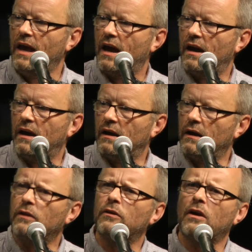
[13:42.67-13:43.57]

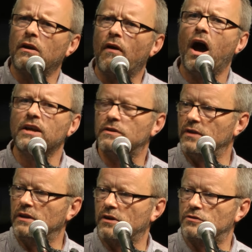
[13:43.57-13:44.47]
The kind of height of
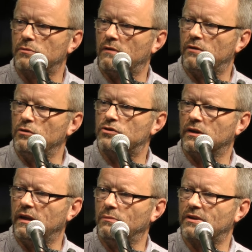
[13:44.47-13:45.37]
the Industrial
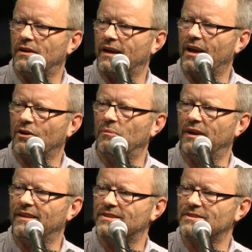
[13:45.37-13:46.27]
Revolution, he was going, hang on a
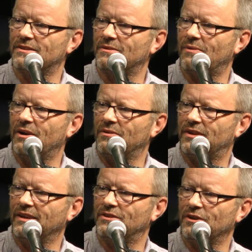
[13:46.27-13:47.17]
minute, this isn't the right
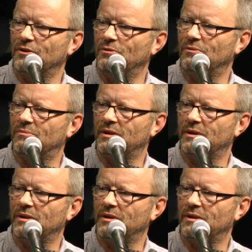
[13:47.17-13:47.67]
thing to do.